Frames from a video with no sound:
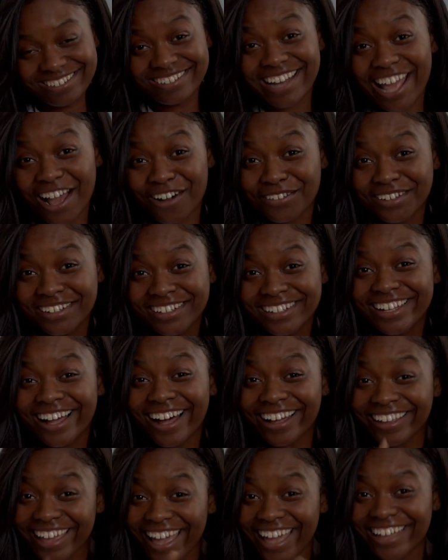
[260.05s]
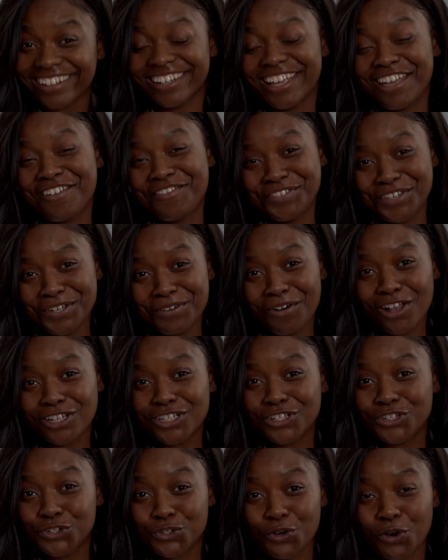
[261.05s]
Now, again, if you all
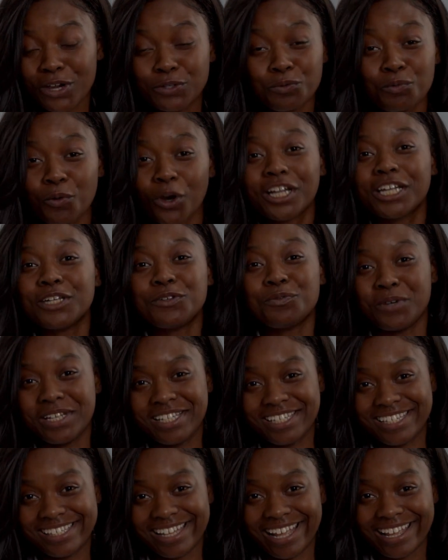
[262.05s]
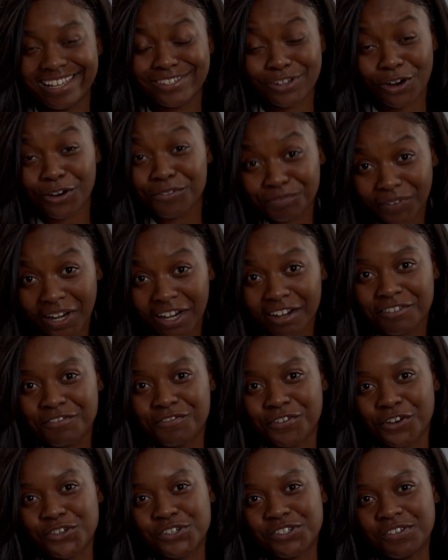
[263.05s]
enjoyed Work It Wednesdays, our very
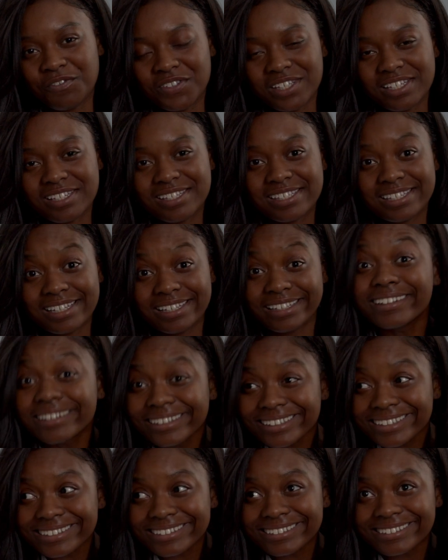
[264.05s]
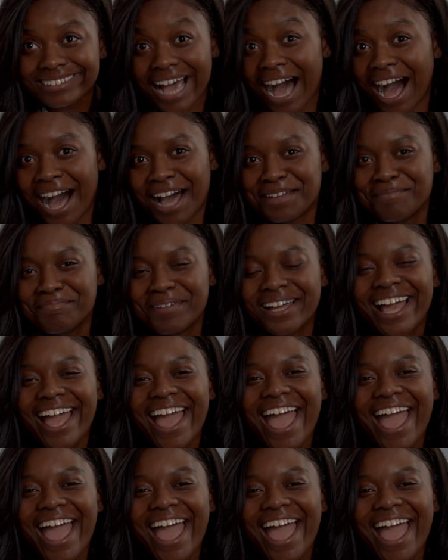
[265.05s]
first of this time,